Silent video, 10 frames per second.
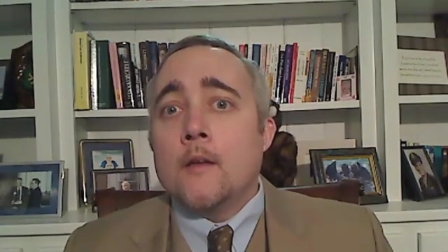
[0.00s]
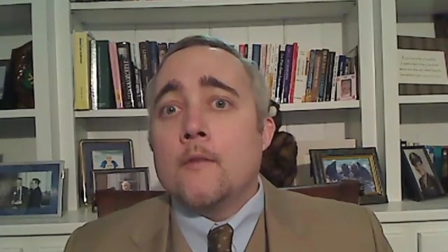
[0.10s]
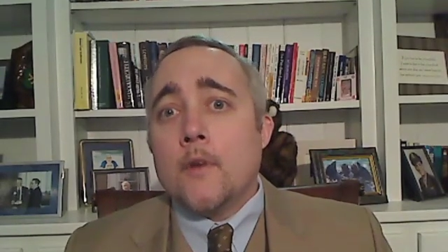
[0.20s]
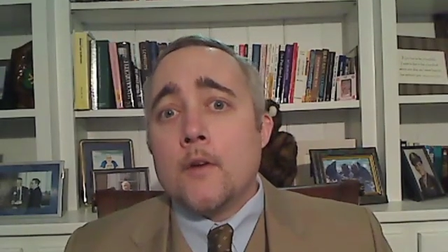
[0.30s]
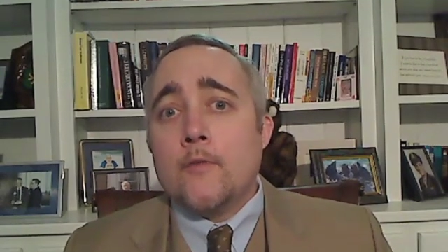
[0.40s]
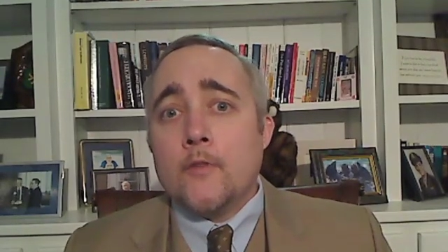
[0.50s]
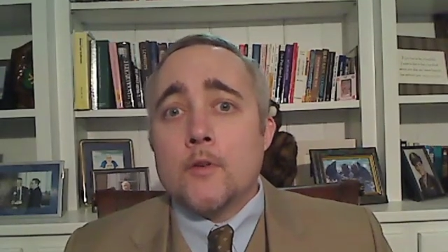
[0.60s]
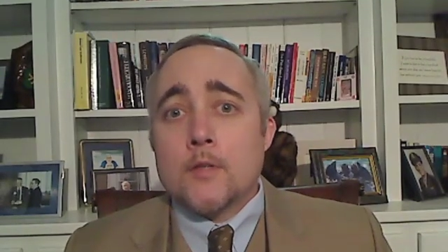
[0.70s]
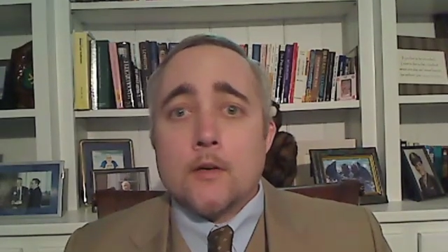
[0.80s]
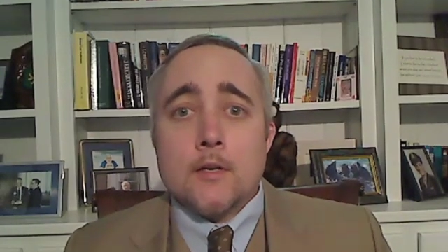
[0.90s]
Very few
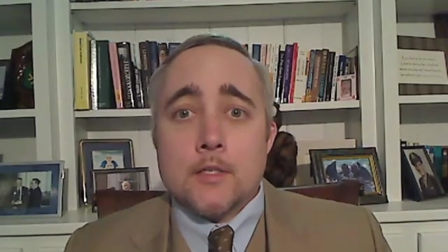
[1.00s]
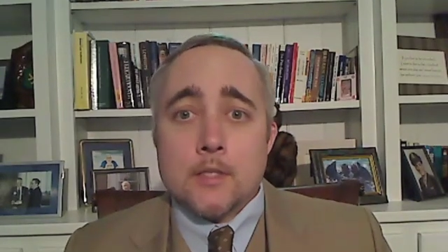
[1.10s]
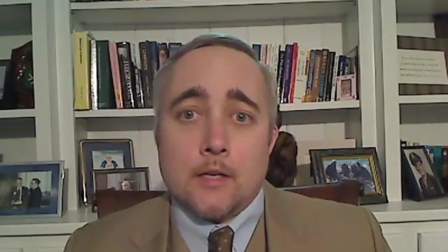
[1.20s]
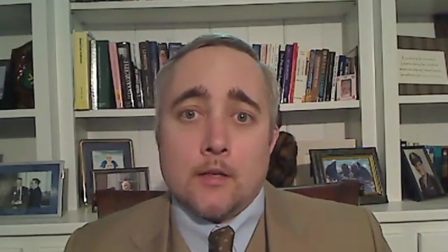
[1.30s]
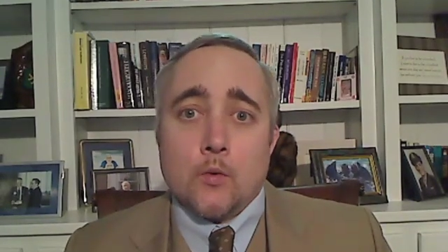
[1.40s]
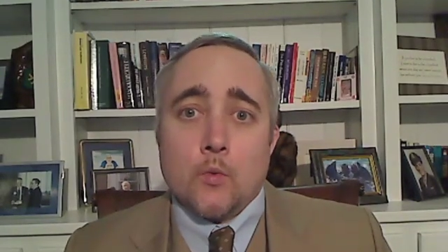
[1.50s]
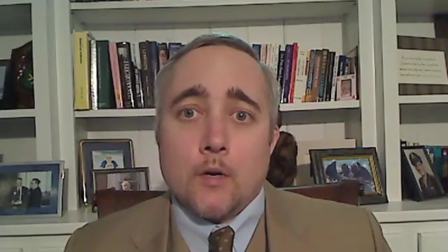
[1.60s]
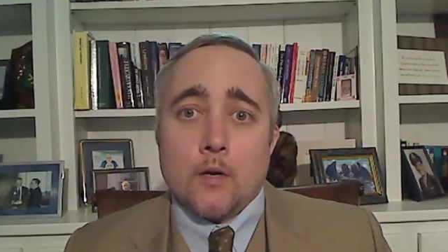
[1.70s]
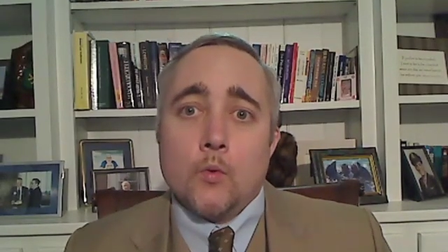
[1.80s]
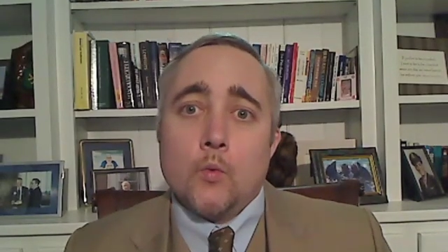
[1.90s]
attorneys check their
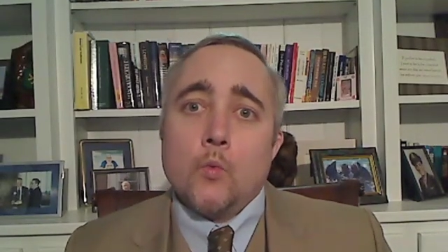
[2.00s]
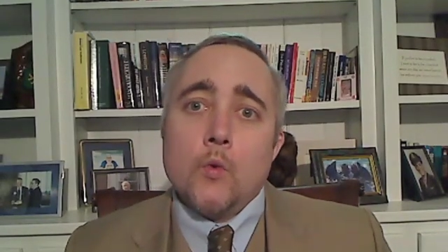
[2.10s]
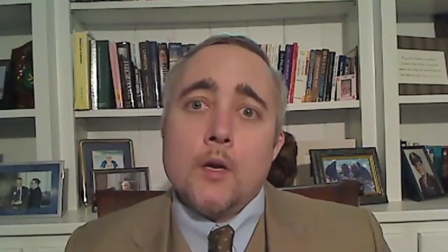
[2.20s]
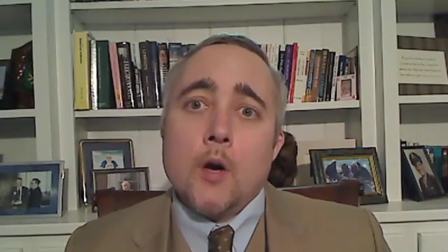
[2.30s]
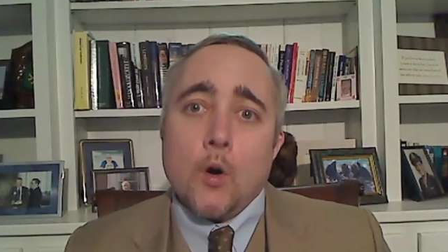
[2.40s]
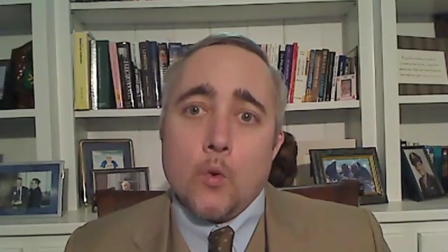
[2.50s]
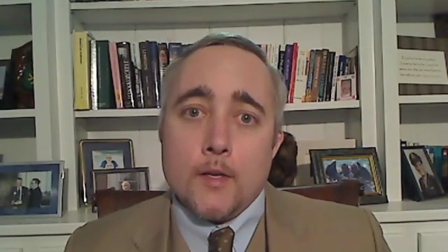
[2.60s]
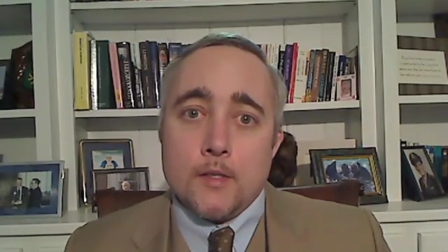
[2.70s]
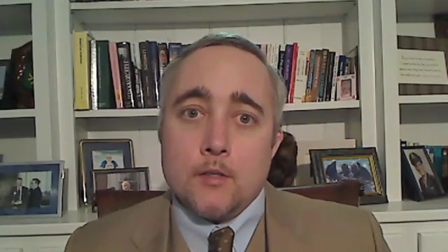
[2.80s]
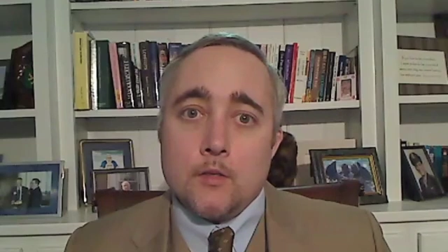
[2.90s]
work. We
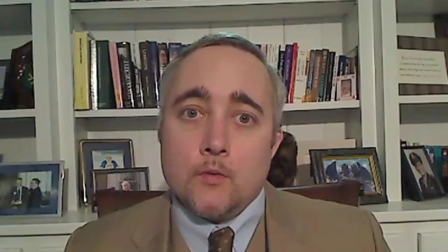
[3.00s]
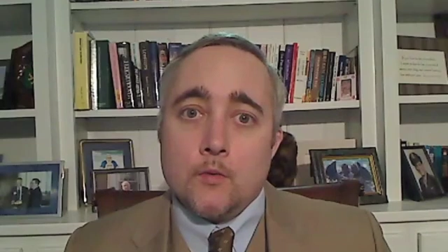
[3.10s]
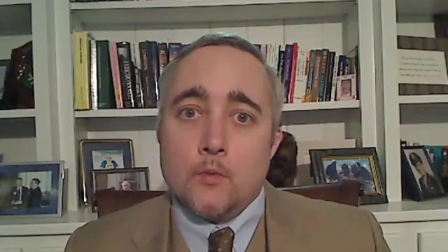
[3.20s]
always do.